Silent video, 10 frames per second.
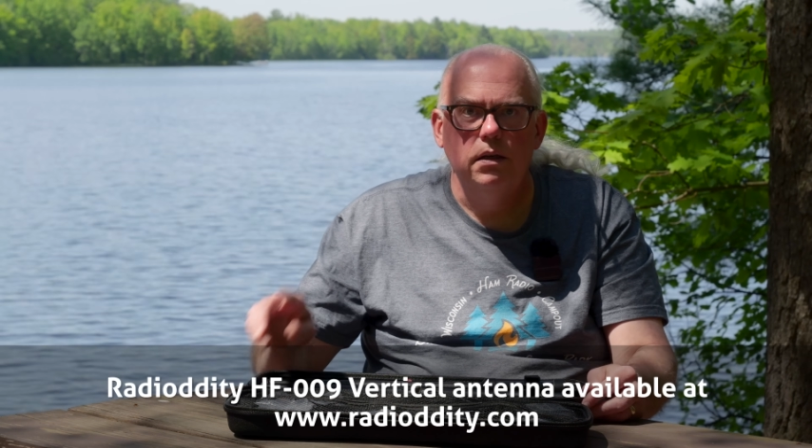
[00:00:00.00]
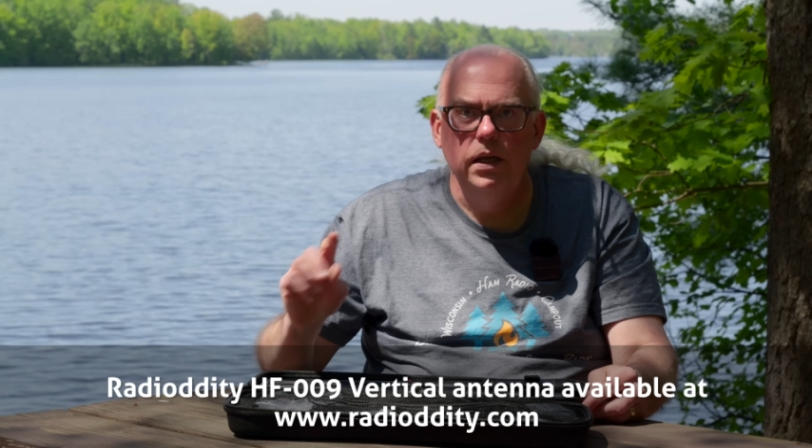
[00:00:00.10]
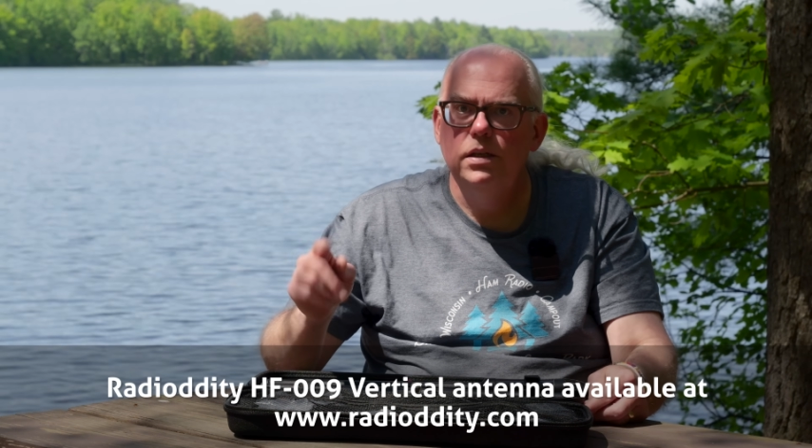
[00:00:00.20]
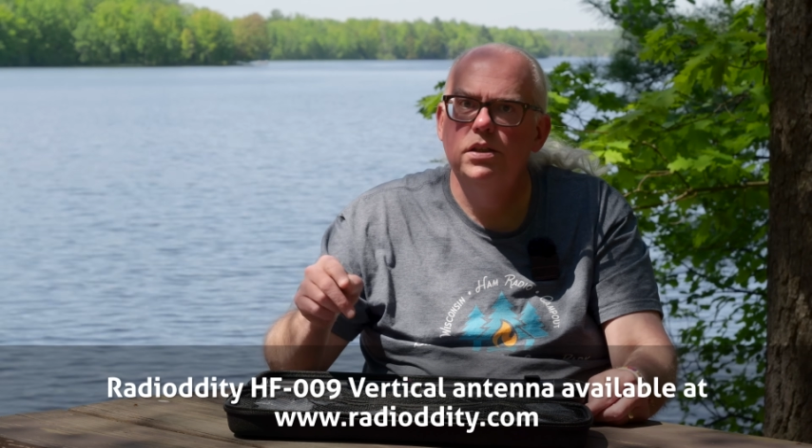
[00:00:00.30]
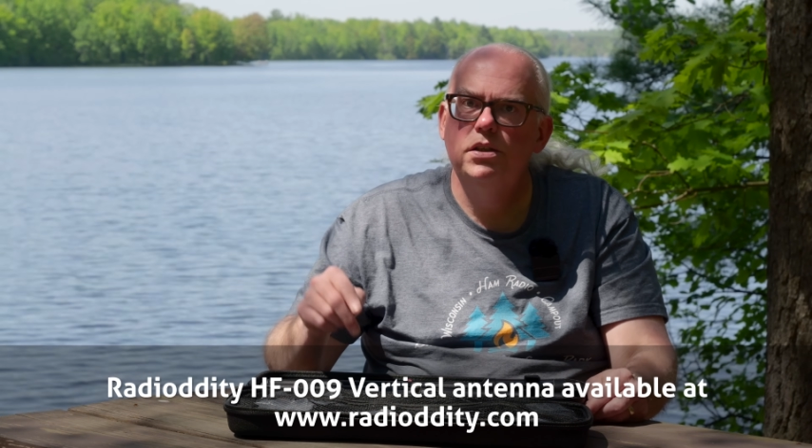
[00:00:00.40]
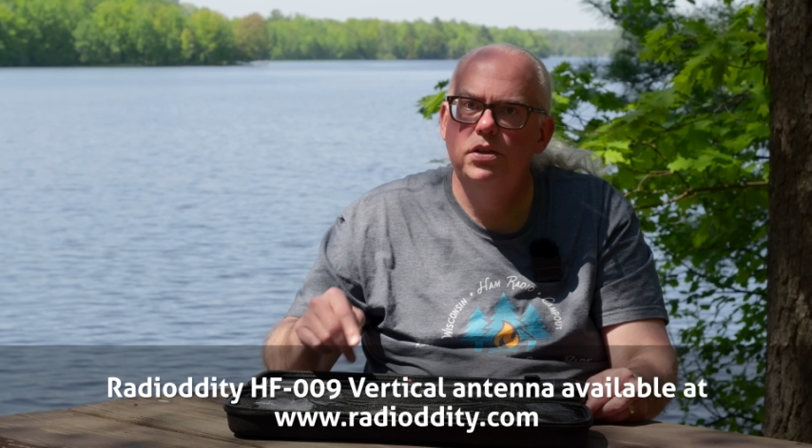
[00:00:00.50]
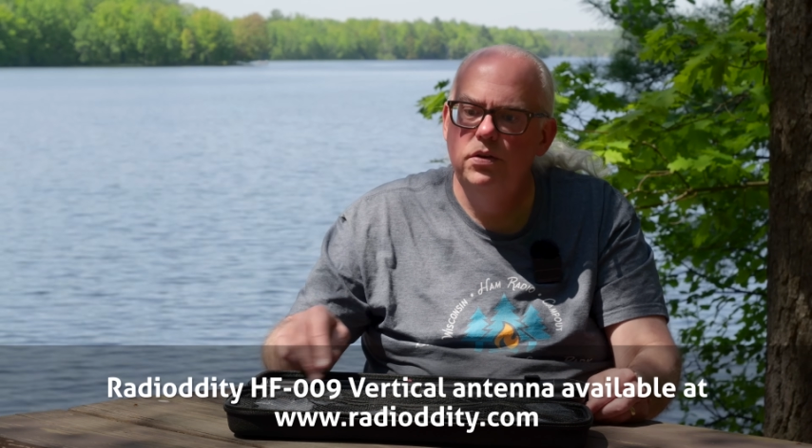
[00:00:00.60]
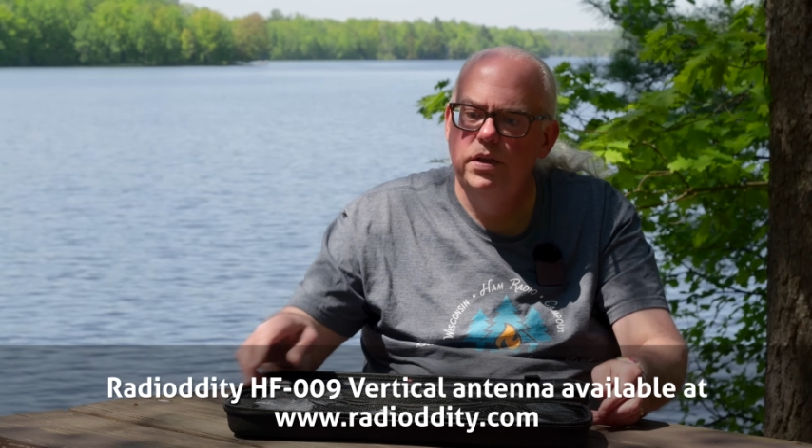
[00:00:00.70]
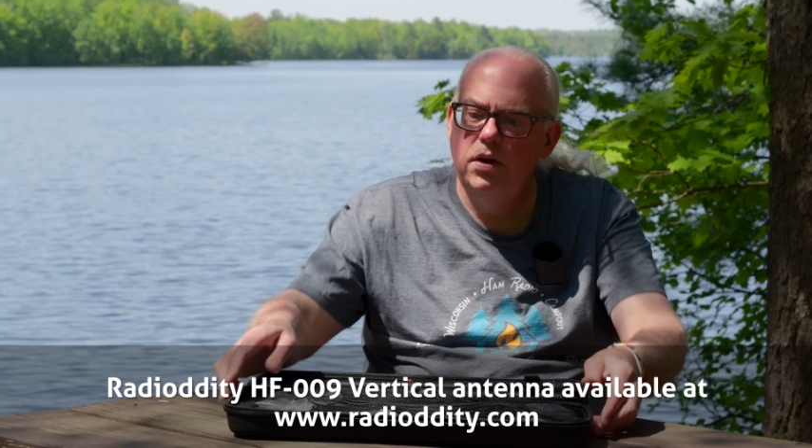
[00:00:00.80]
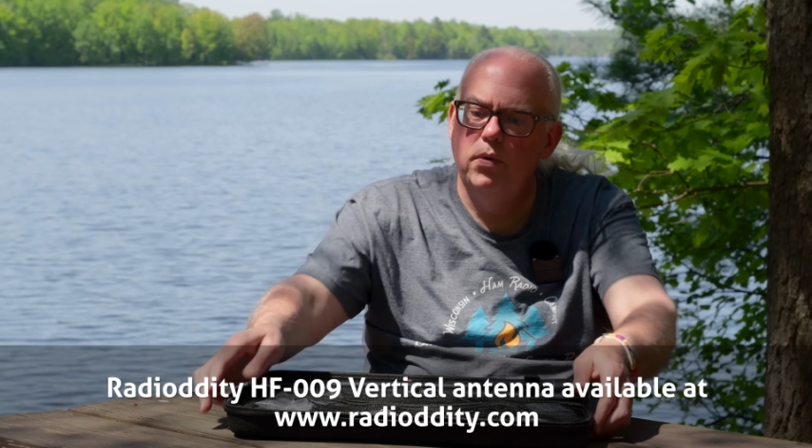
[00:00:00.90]
links
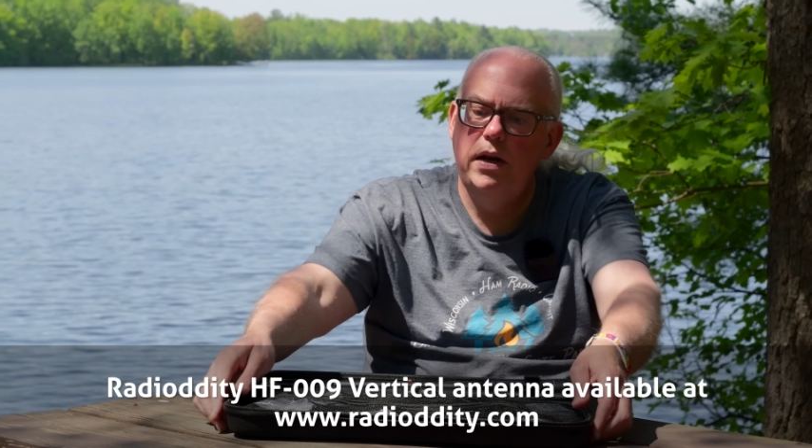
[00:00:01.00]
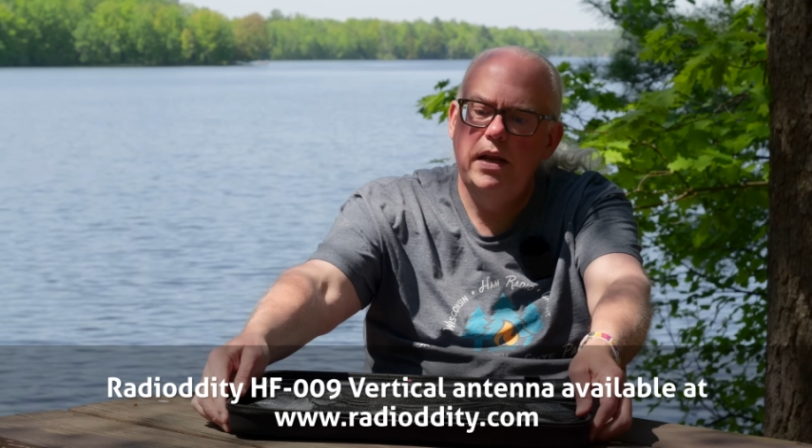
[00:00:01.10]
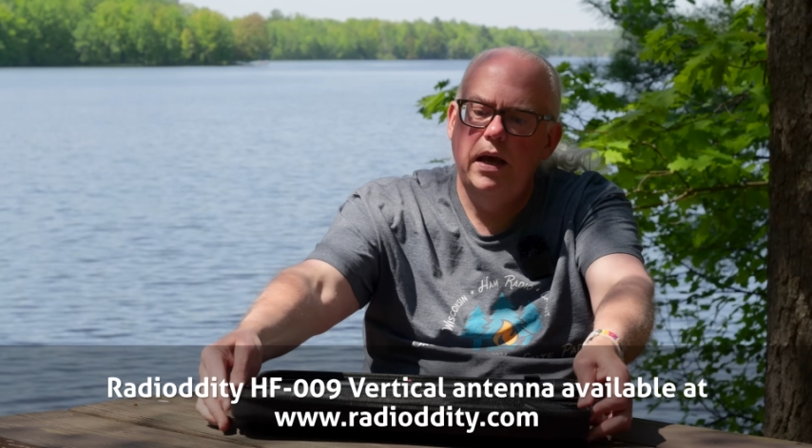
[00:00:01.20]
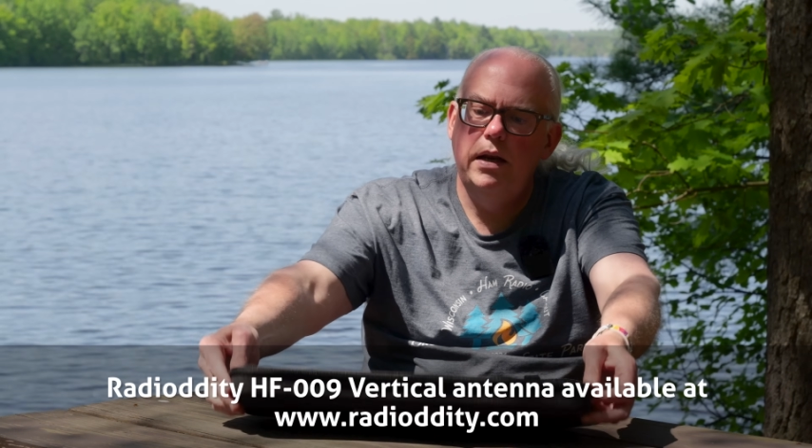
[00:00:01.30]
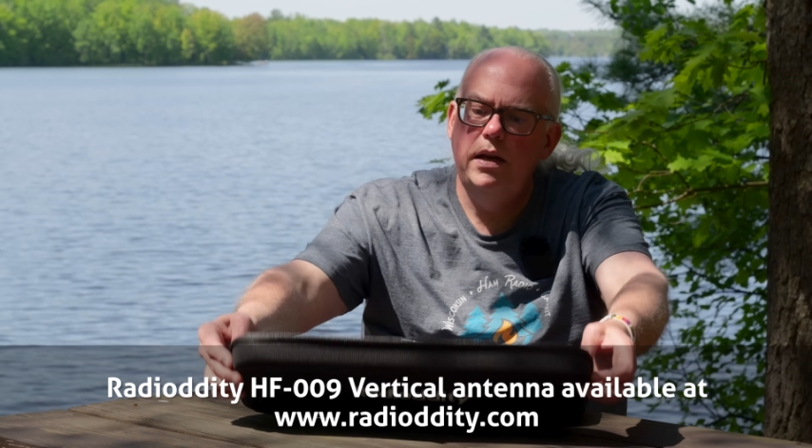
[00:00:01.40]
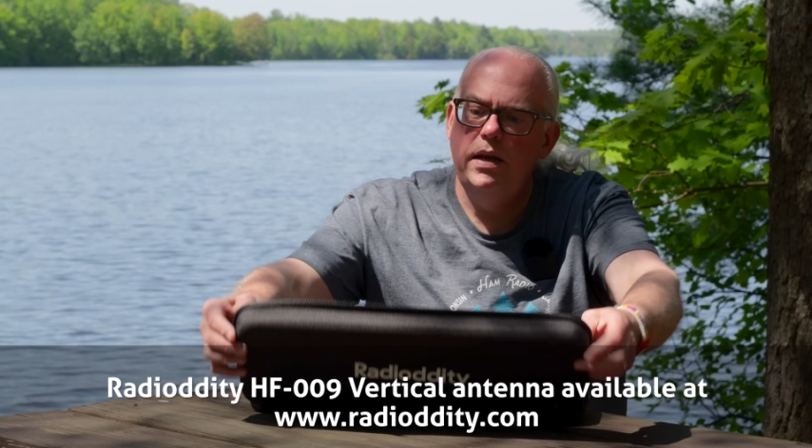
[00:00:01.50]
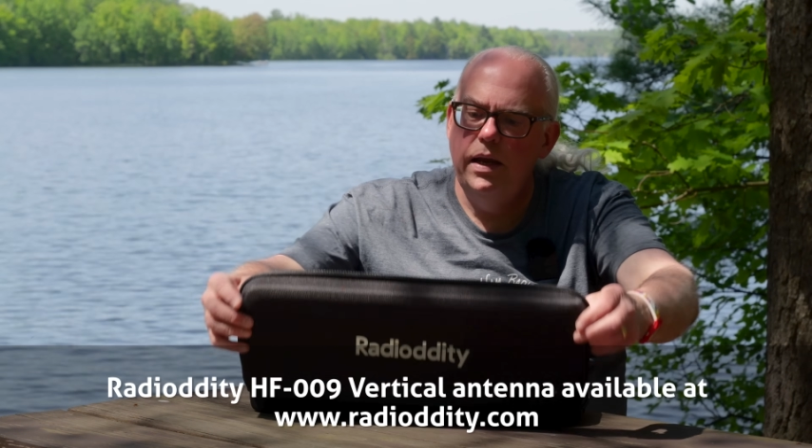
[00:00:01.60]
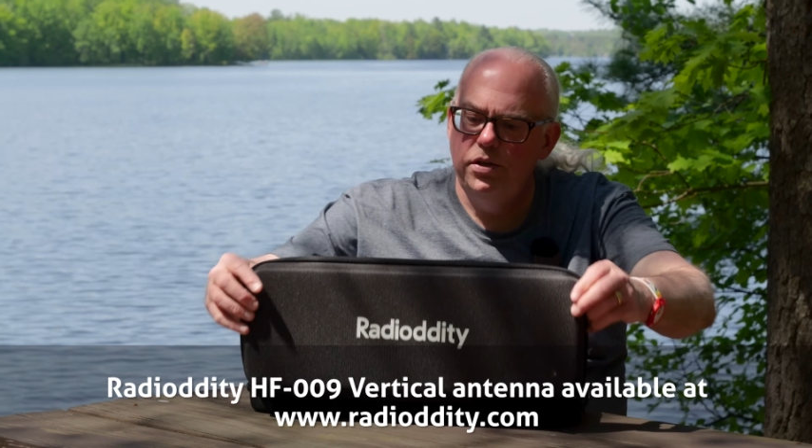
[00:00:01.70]
to the Irradiodity